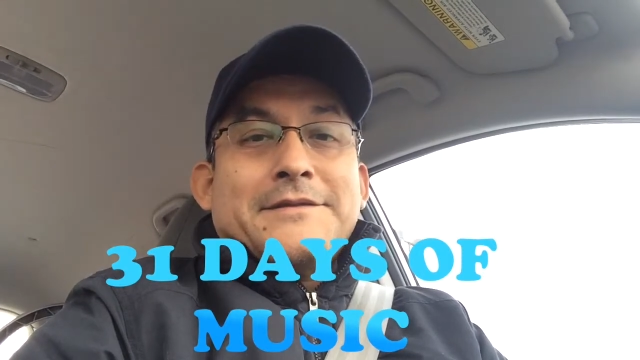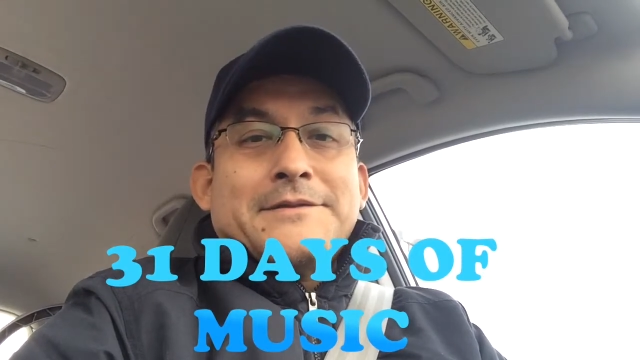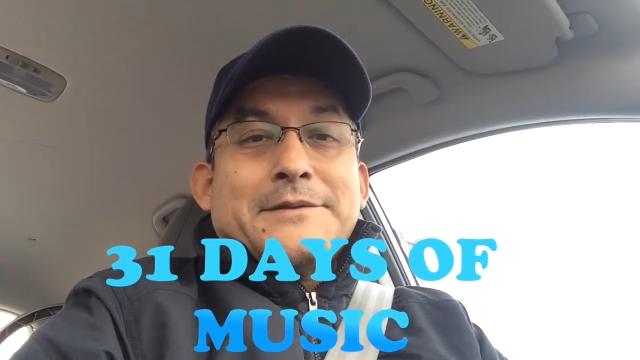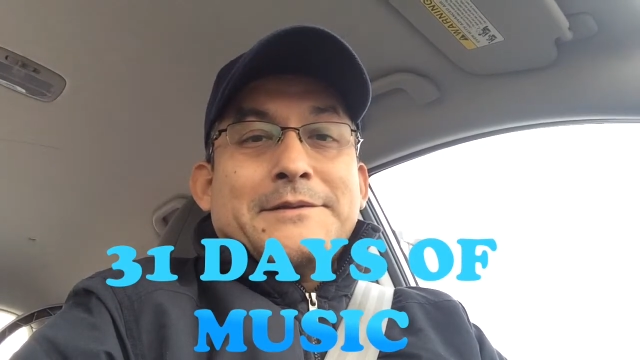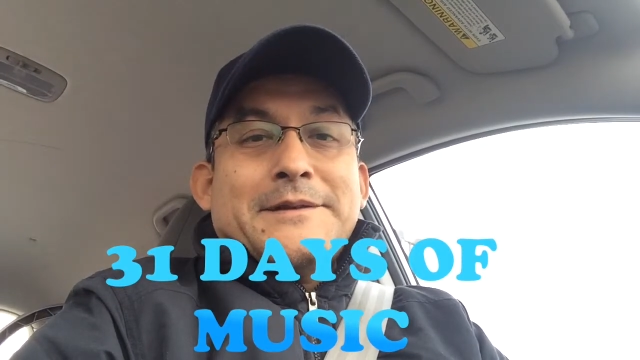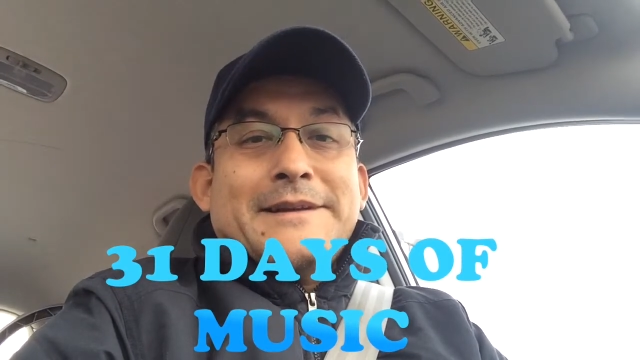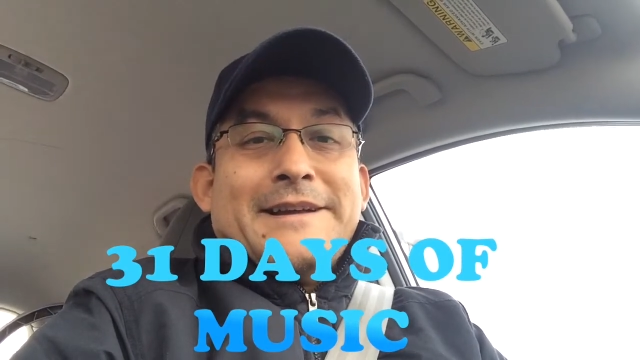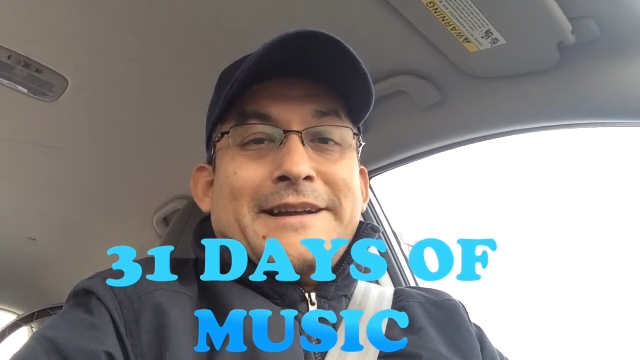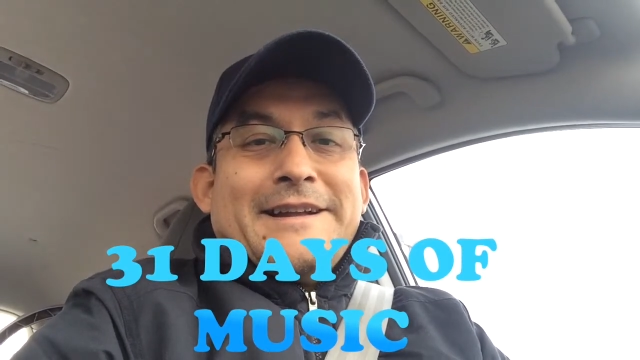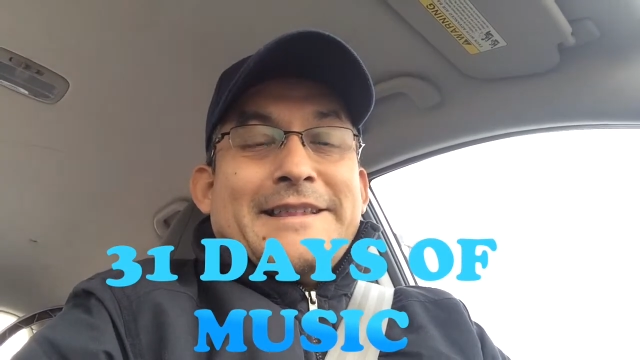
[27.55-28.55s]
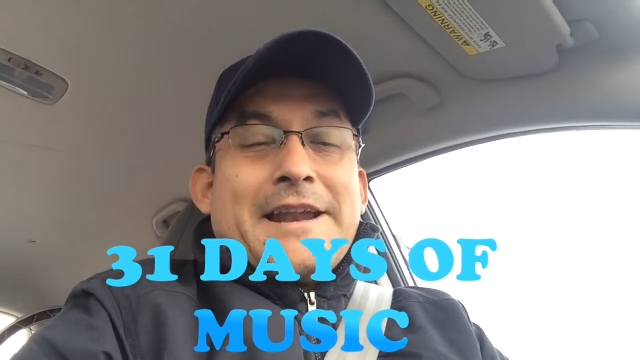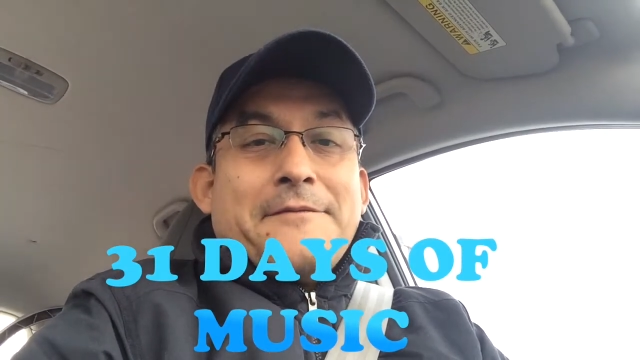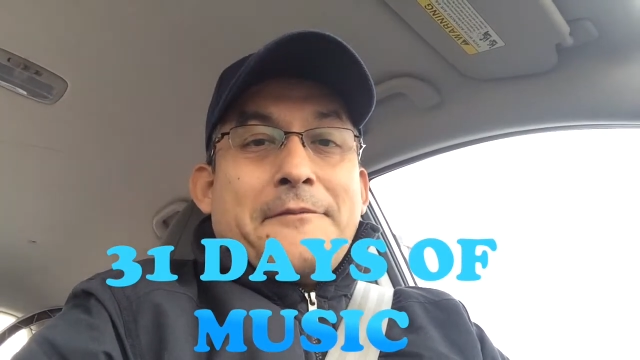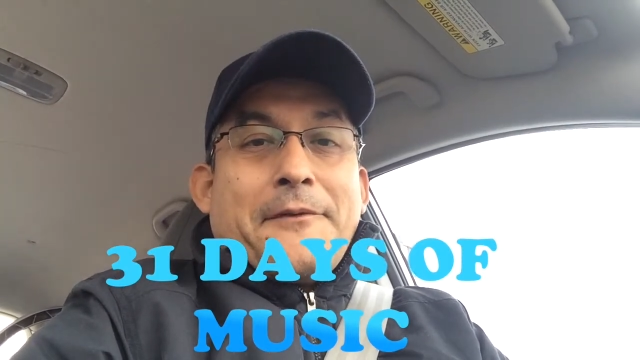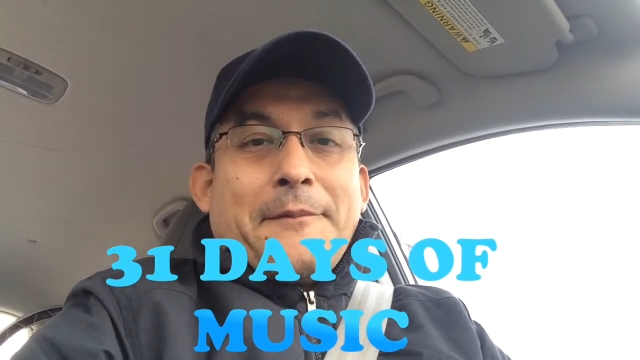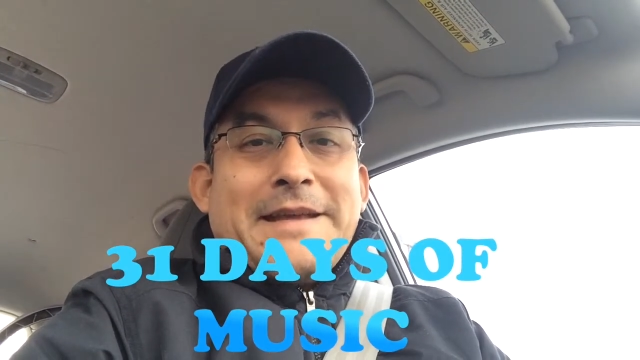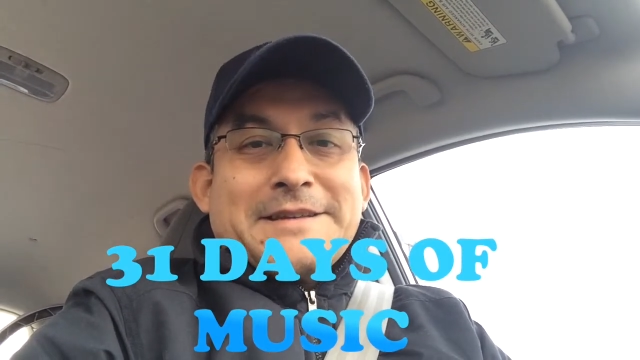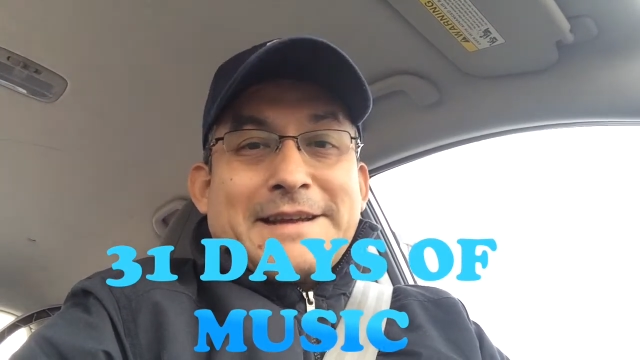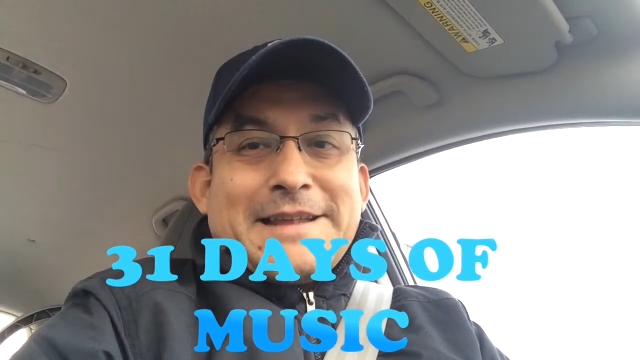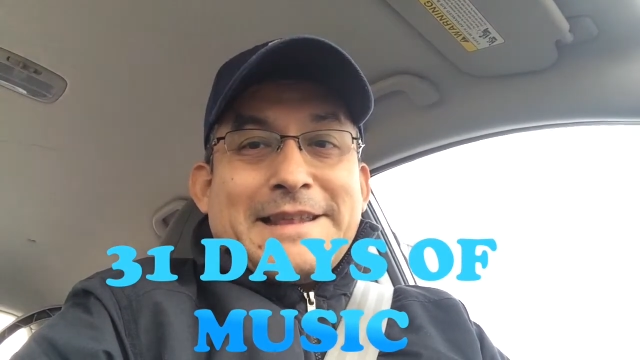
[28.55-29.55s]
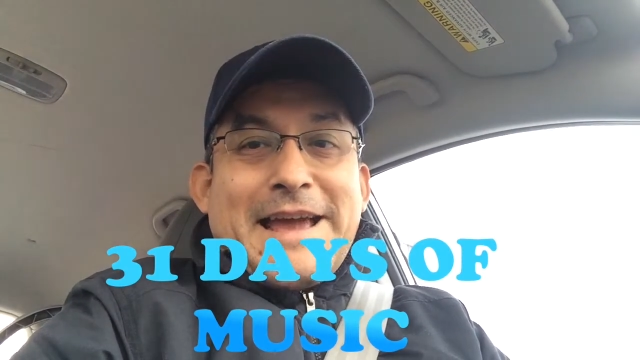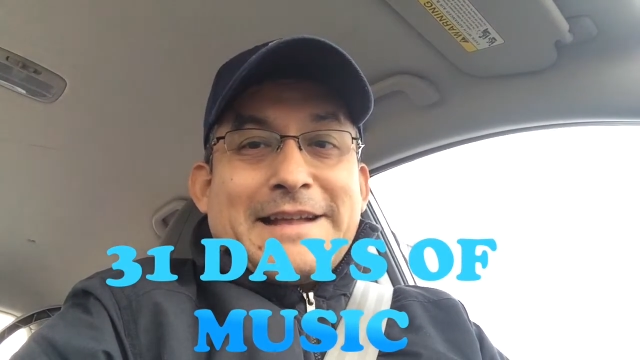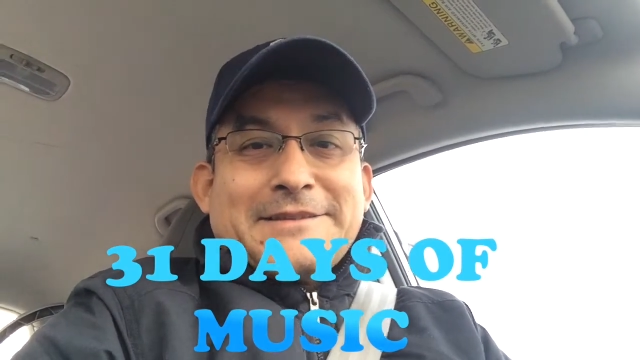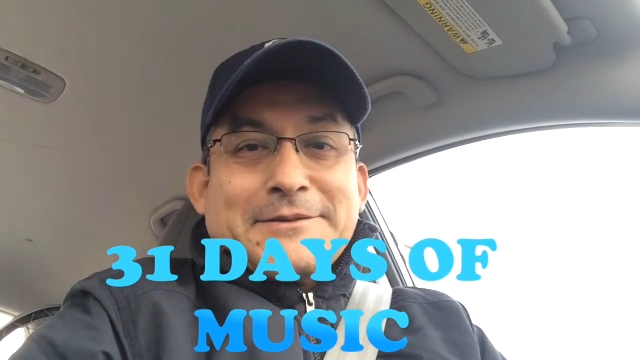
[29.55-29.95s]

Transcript: so lot of information on that.